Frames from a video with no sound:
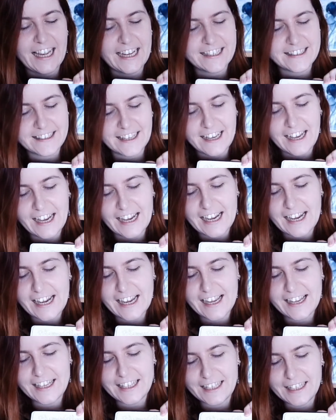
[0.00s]
and
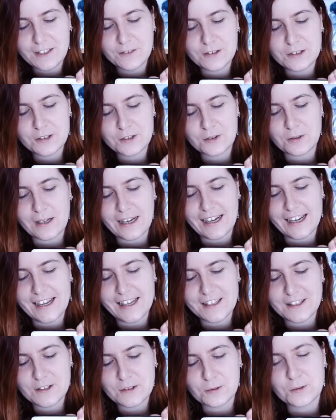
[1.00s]
I even
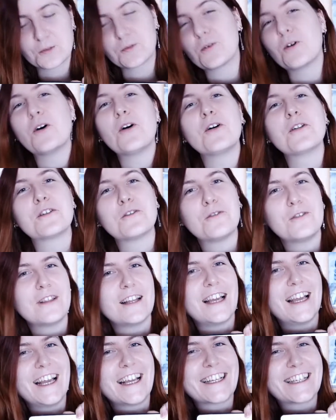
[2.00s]
tried to draw the
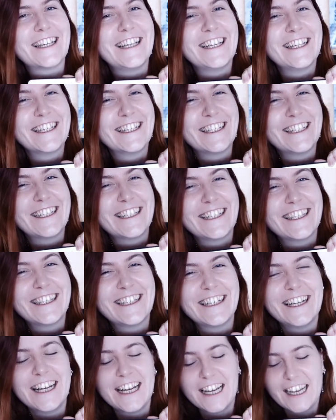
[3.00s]
flag.
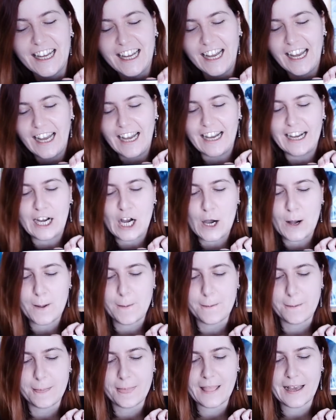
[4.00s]

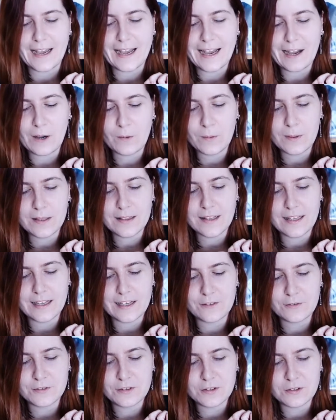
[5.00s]
I will
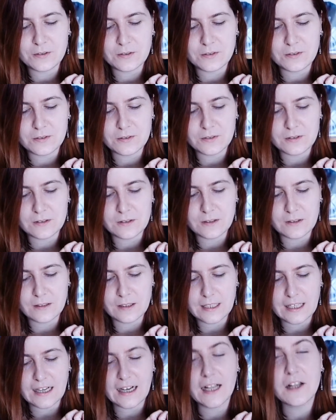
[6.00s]
have to
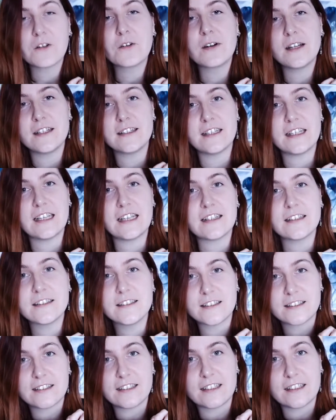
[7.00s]
color it in
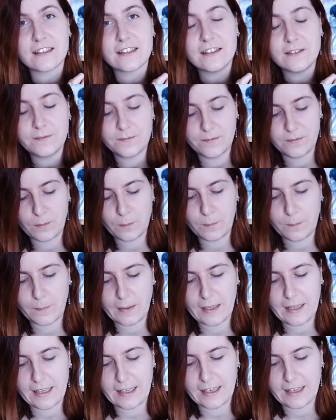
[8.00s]
still,
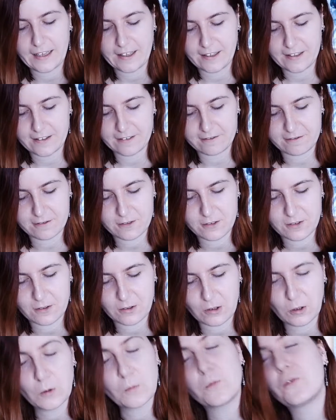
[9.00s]
and
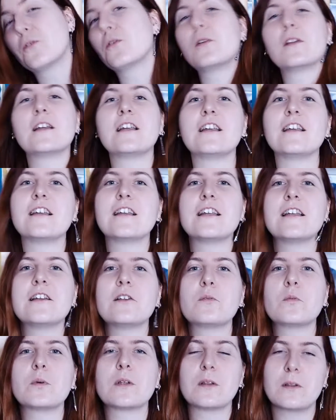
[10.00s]
hopefully
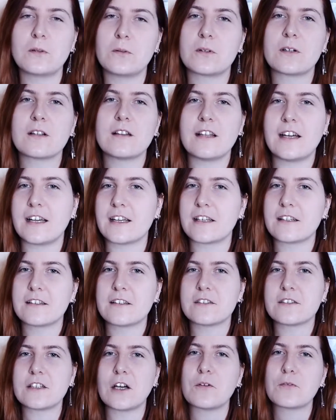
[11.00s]
it will look like
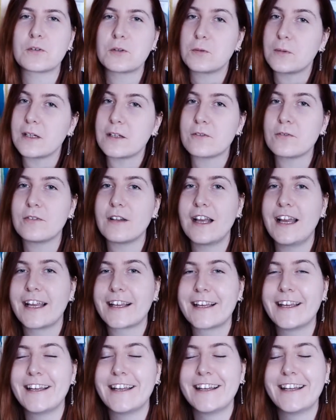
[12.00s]
the South Korean
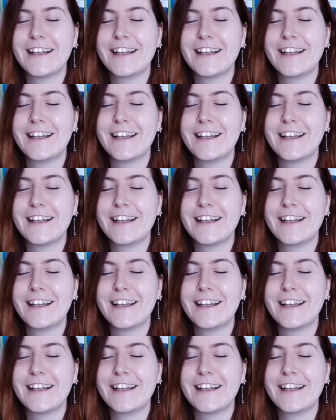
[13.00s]
flag